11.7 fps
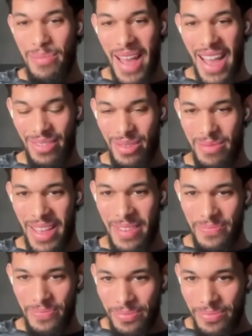come back from
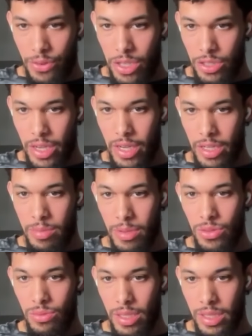that. Feeling frustrated. It's
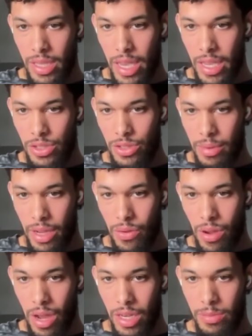been 2 months since I injured my
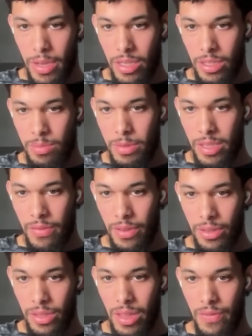quad,
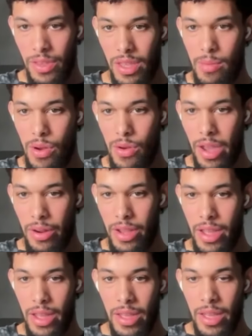specifically the VMO
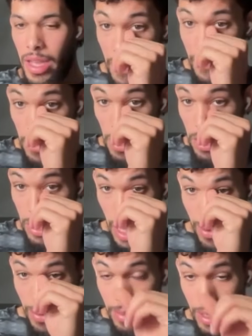area. At first,
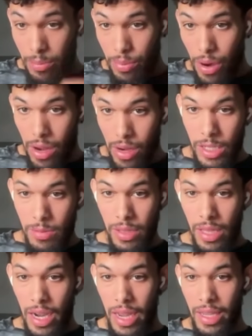I was making progress,
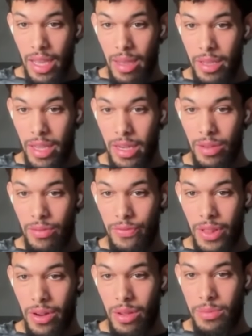but then I kept getting
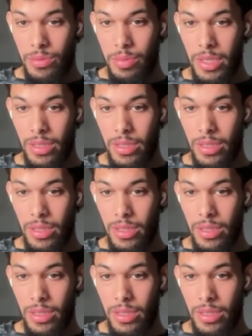flare-ups